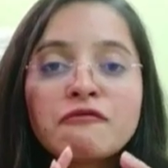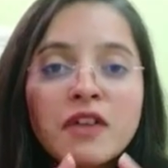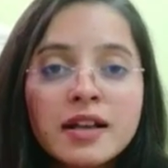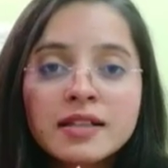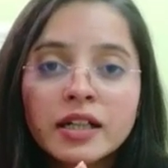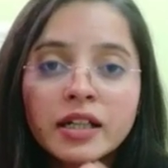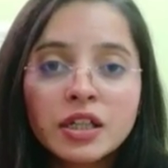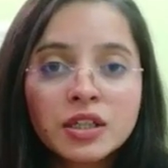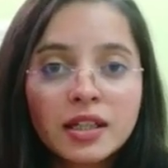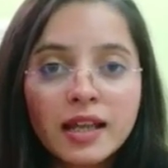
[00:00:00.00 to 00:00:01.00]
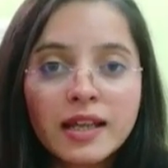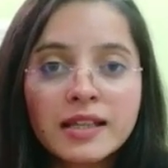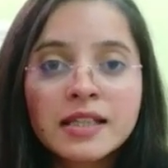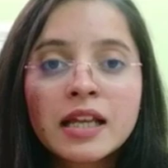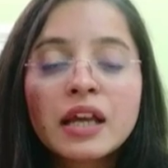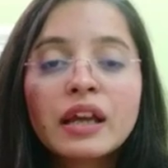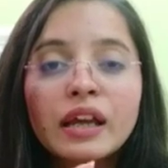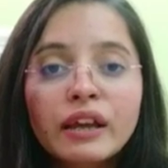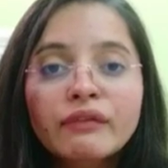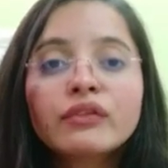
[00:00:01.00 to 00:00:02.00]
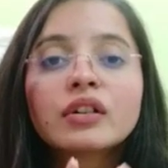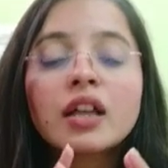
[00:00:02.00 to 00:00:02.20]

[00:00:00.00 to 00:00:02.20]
First condition is, if